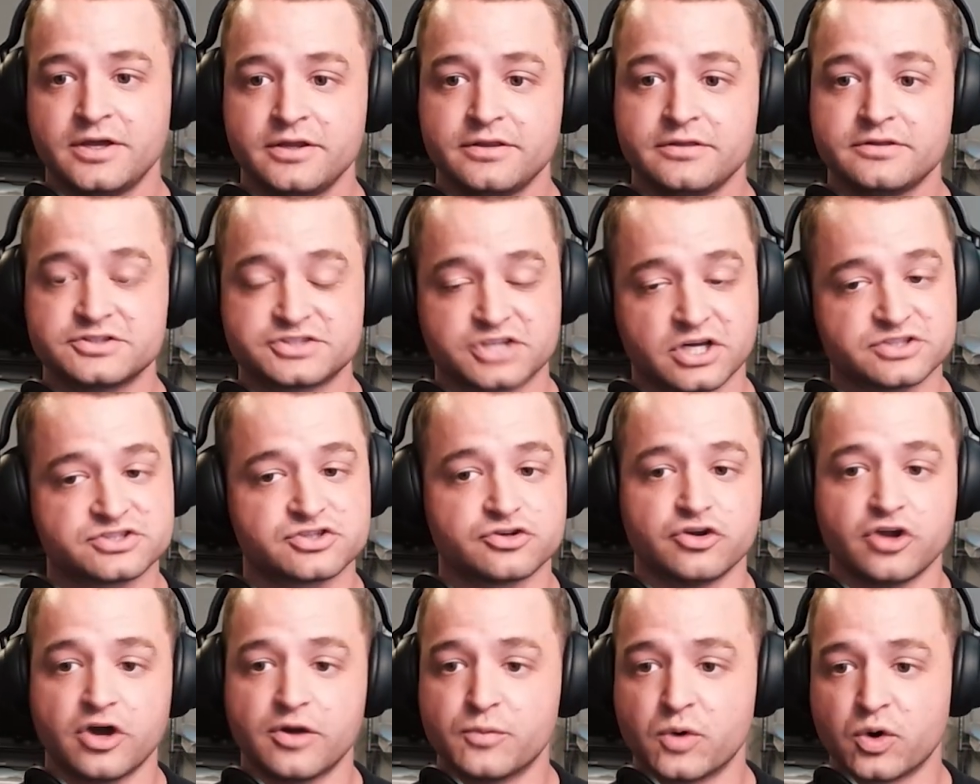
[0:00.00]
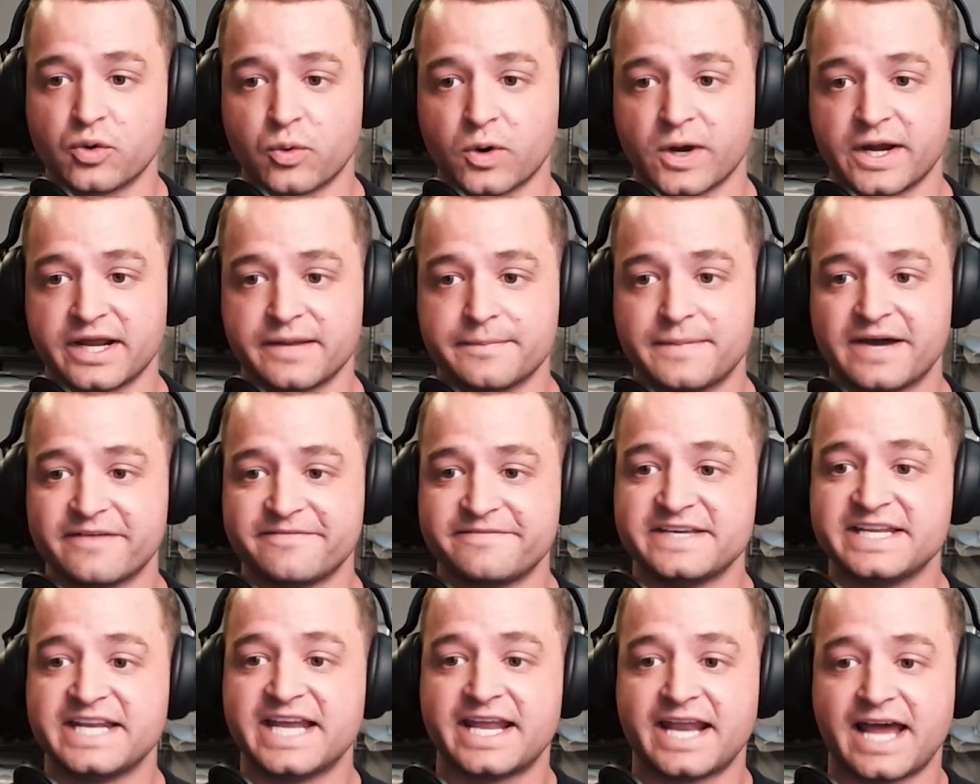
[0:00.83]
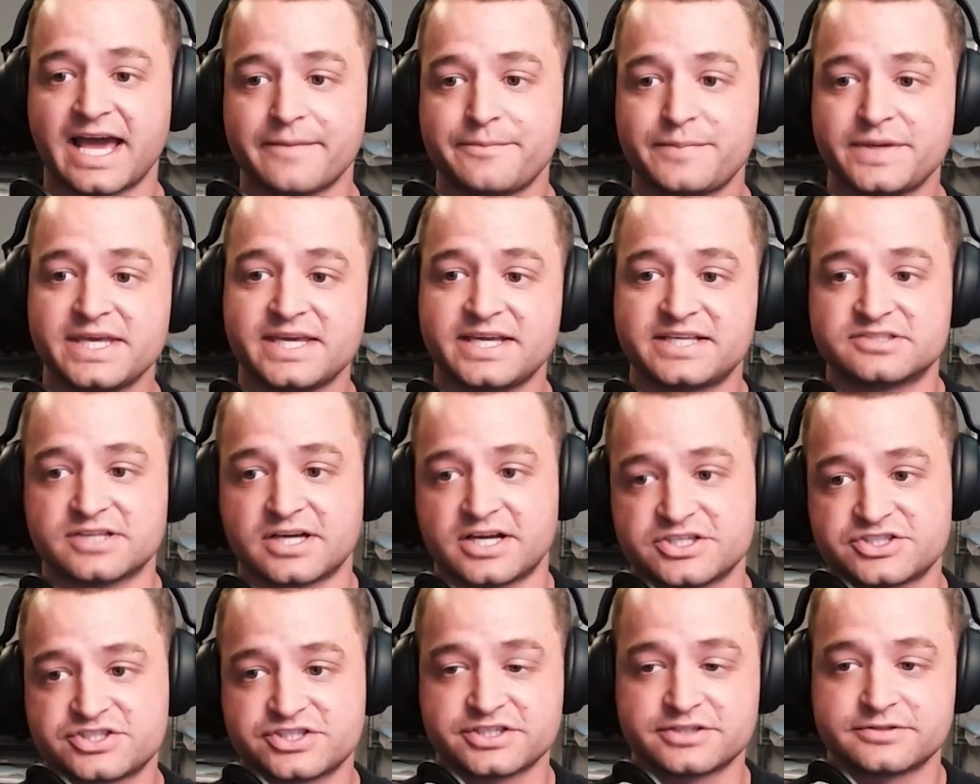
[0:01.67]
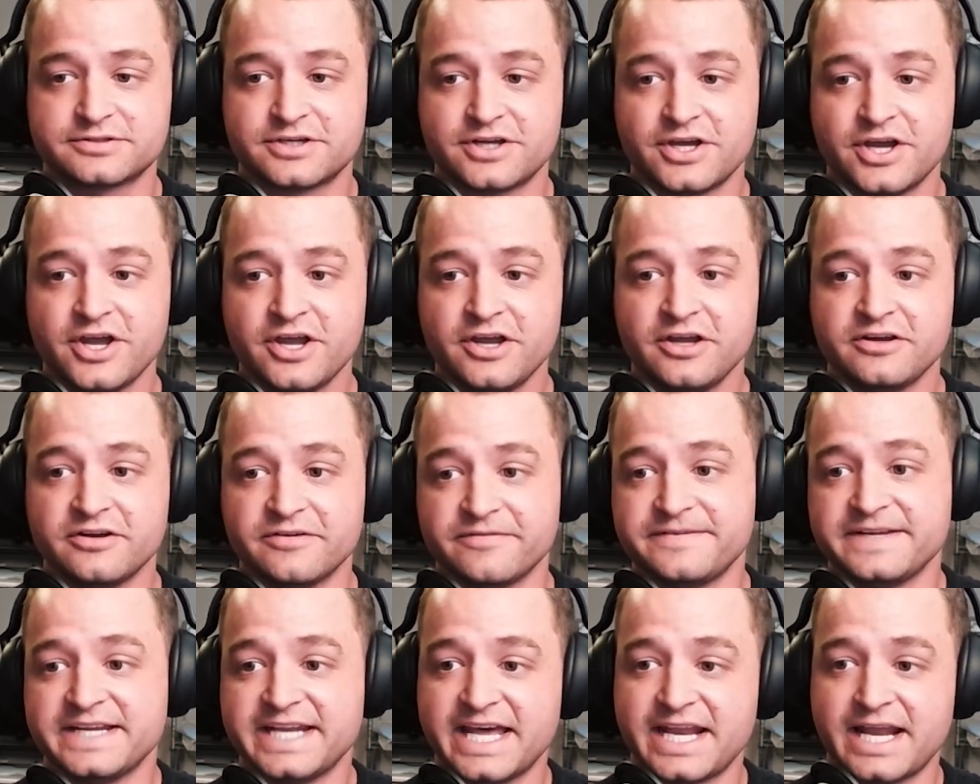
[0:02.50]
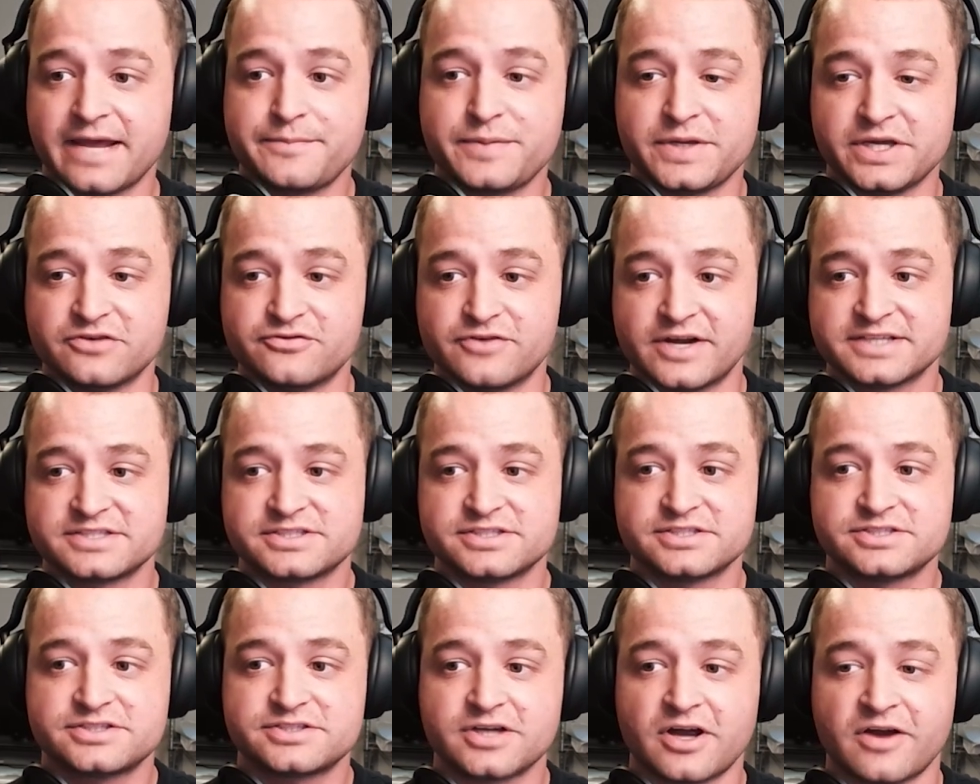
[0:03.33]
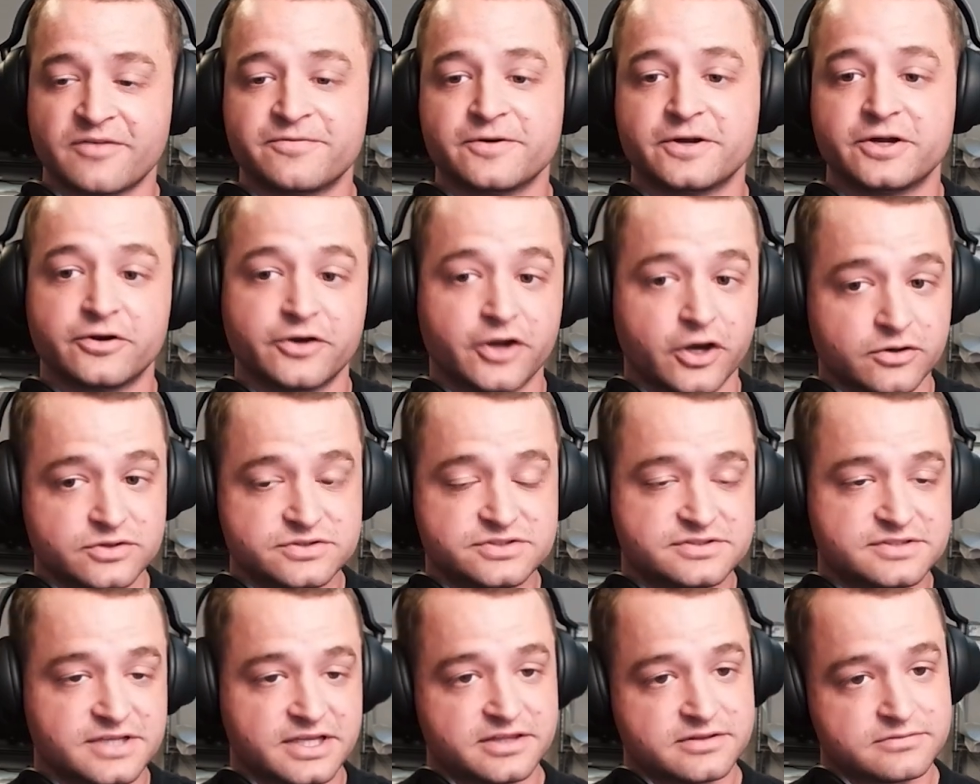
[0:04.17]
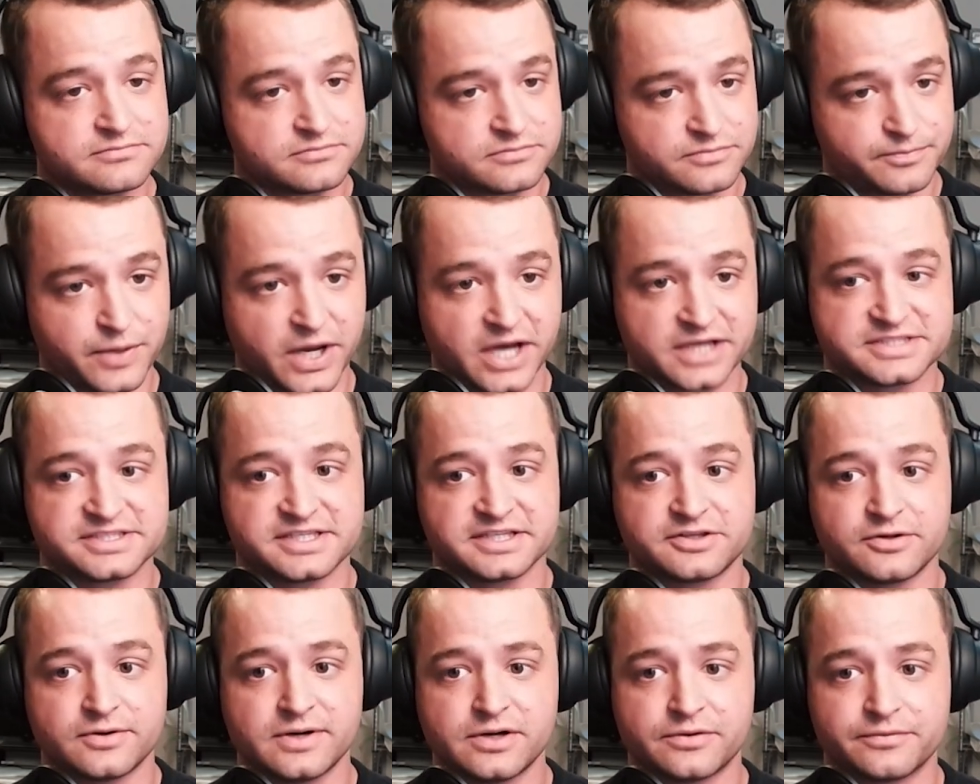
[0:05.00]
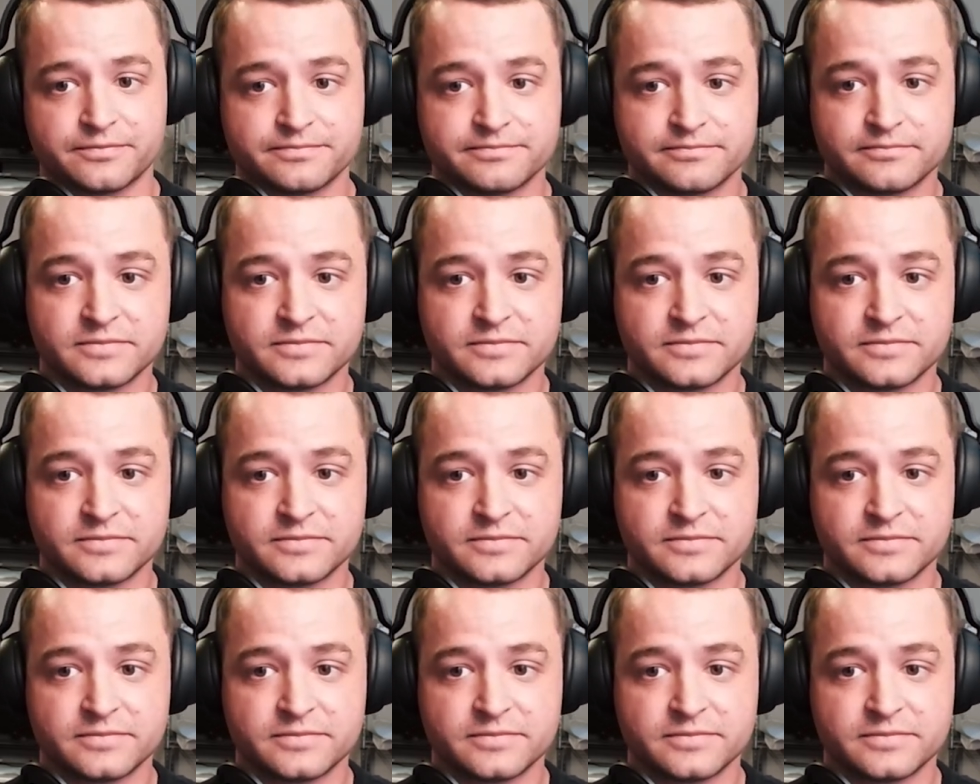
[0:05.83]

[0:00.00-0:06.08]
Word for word: There's also no more worrying about VNet IP exhaustion. Your VNet IP addresses are for your nodes, and pods get their own.